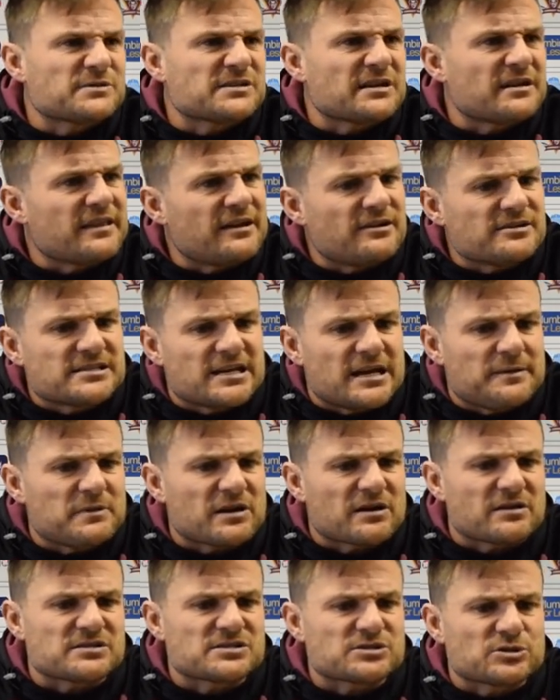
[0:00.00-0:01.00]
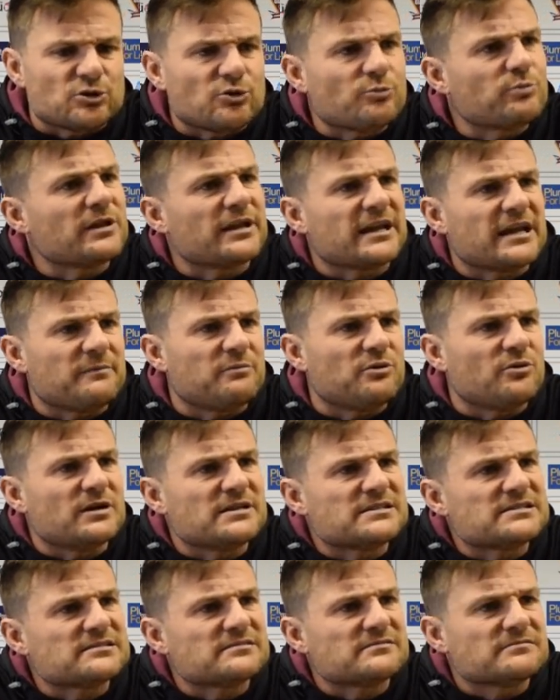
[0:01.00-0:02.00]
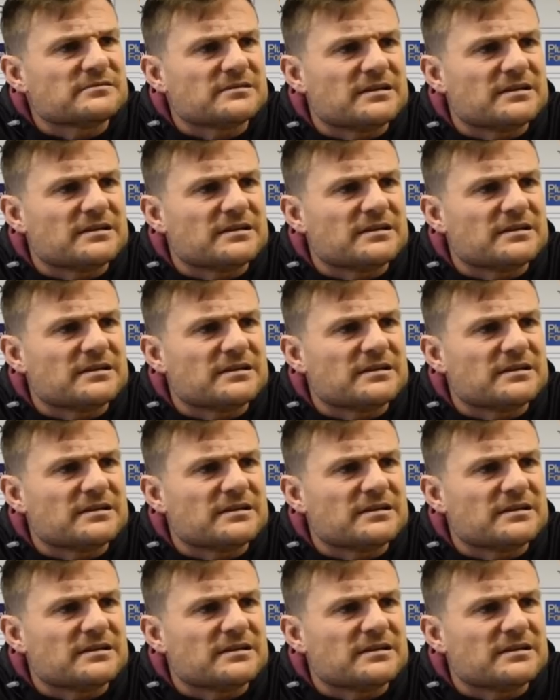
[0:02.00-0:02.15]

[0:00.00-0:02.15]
So they're a team that could score plenty of points.